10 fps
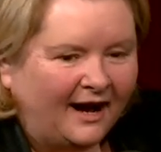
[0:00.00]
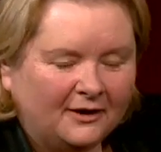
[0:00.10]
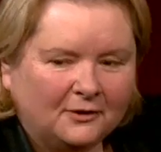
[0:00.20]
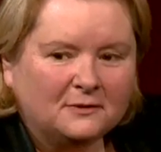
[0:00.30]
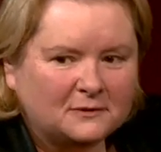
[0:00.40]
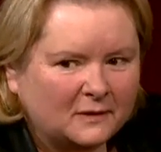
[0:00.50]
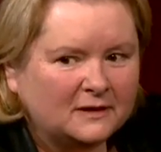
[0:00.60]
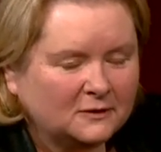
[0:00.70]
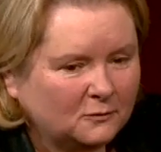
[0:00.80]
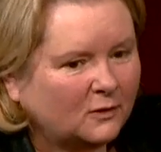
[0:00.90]
I'd always
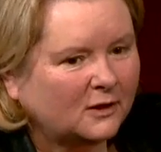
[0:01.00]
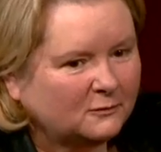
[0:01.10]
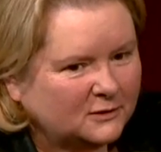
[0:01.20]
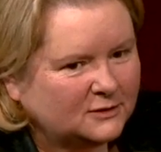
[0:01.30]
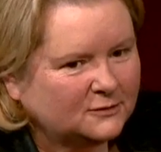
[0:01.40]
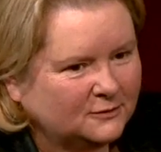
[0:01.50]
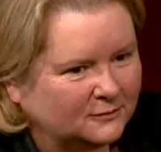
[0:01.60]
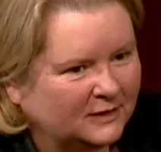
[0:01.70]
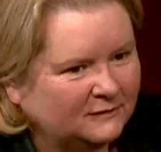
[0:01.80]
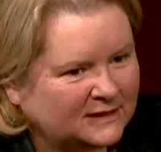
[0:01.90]
wondered what I would
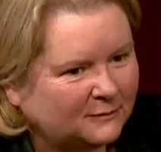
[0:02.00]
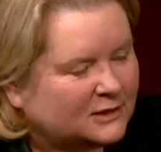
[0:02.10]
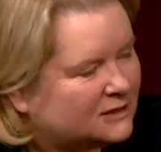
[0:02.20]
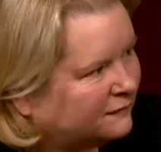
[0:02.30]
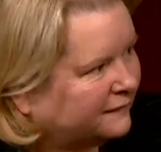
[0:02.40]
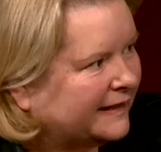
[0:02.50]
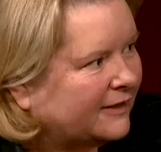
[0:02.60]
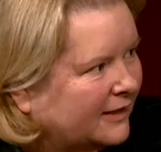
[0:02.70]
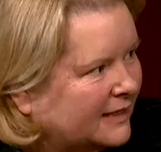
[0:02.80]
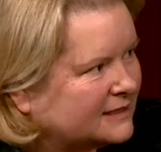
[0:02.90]
do if someone just flat
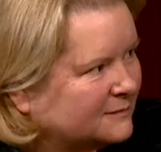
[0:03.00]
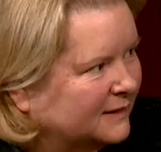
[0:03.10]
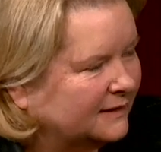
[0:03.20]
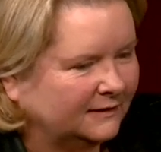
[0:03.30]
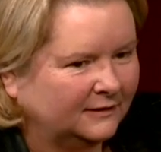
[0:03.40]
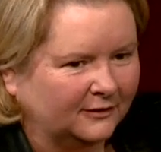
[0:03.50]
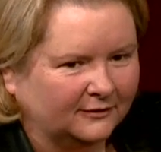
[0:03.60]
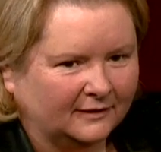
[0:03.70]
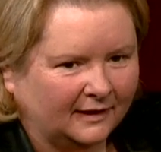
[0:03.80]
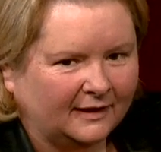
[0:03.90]
out asked me, you
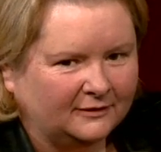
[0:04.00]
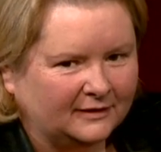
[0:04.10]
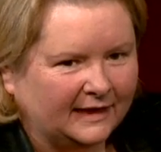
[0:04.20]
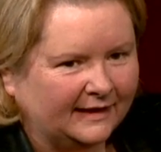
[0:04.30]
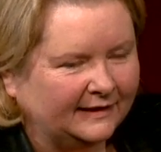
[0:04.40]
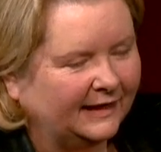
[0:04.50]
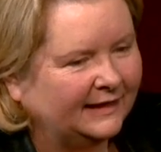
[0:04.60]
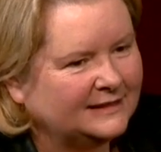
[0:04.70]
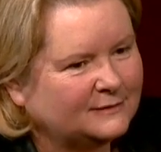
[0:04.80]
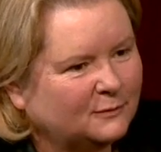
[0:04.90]
know, are you gay?
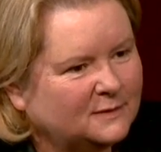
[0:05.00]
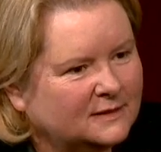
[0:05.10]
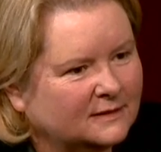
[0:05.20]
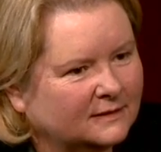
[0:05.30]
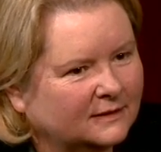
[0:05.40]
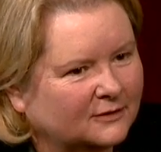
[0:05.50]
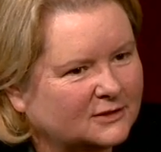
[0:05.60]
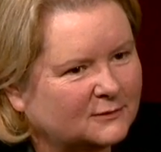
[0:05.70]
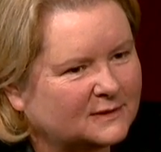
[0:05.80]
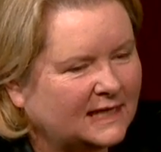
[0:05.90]
And this woman, you know,
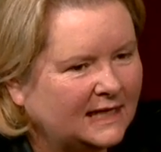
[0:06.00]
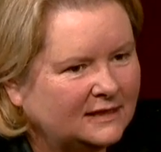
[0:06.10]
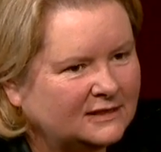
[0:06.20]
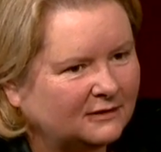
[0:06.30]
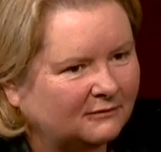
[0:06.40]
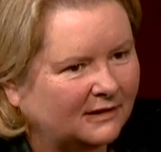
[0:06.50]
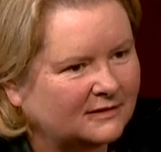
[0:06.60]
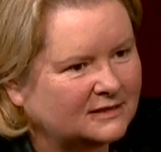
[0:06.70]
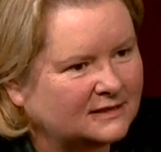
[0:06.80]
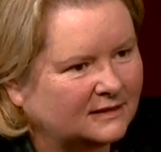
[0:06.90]
she was hedging
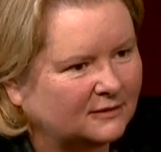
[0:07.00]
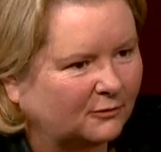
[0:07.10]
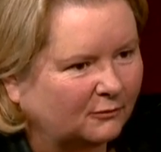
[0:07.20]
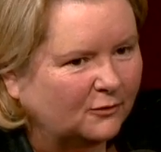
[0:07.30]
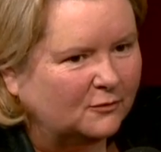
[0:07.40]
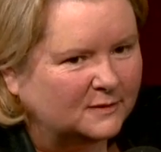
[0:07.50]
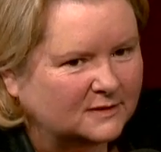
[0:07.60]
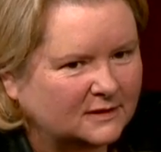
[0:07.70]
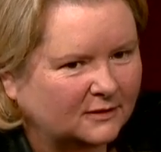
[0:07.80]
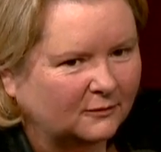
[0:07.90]
around. She said, there are
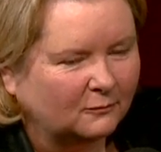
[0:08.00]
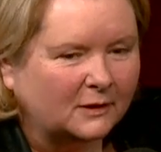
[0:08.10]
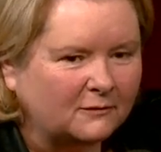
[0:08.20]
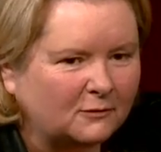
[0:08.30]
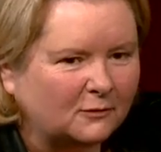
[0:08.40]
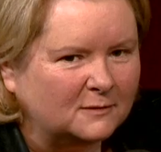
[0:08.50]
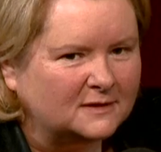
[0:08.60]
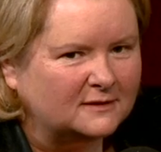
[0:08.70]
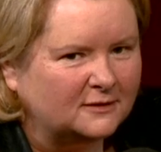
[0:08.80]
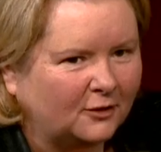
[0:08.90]
rumours, you know, one of the
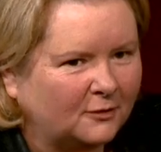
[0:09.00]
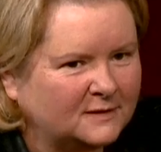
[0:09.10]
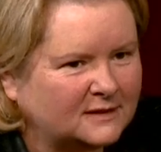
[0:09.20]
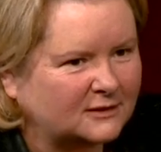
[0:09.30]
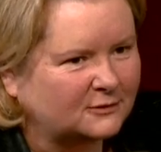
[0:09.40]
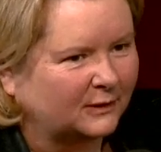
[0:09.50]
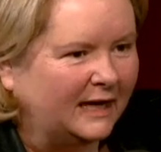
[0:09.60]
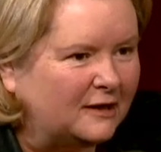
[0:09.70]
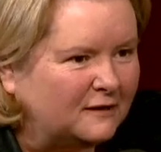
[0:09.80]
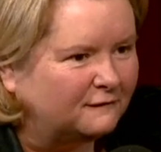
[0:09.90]
rumours is that you're homosexual.
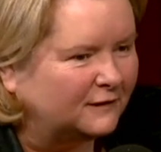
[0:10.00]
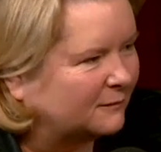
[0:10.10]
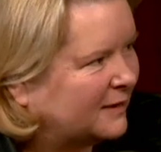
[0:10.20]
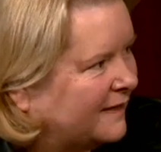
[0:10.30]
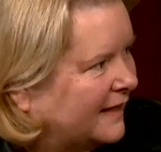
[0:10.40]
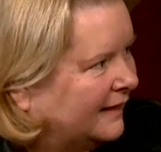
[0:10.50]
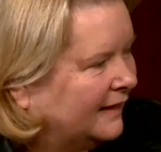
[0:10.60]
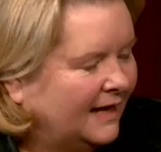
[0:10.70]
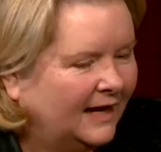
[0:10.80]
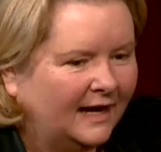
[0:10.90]
How do you feel about that?
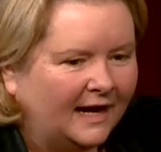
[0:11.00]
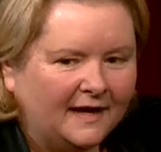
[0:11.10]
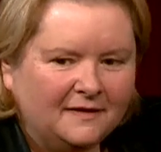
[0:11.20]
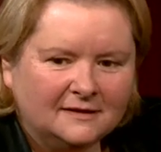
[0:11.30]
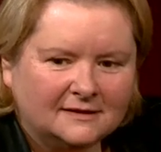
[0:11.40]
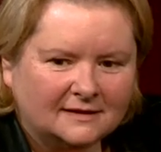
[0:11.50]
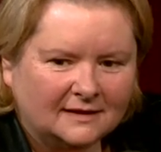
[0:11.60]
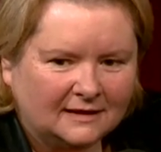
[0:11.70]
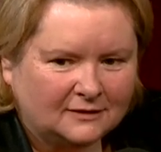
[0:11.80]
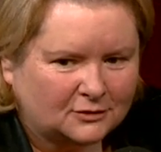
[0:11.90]
And this
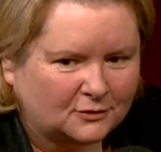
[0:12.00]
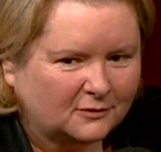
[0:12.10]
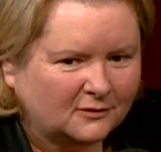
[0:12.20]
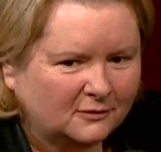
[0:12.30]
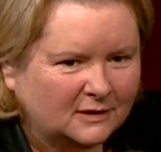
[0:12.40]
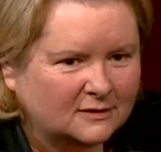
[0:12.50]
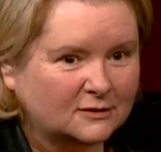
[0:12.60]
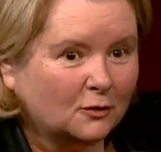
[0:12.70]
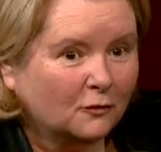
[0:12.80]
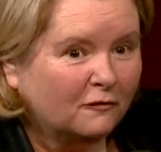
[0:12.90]
extraordinary
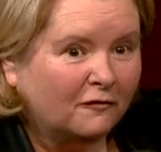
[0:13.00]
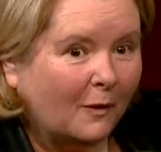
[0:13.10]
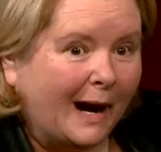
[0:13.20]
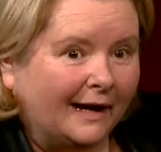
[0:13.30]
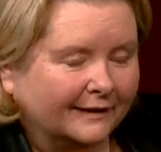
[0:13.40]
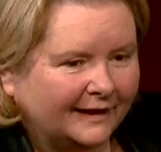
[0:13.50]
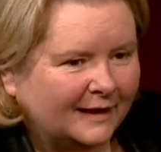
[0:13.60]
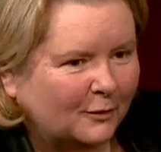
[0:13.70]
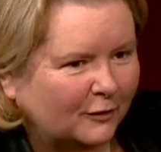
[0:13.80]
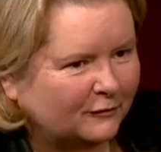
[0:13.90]
sang-froid
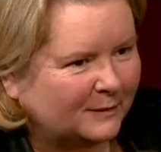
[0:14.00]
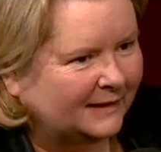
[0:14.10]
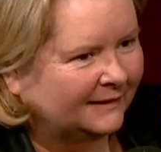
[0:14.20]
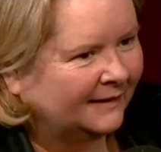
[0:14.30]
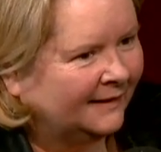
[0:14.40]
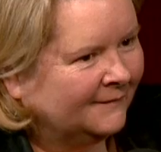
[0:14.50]
came over me.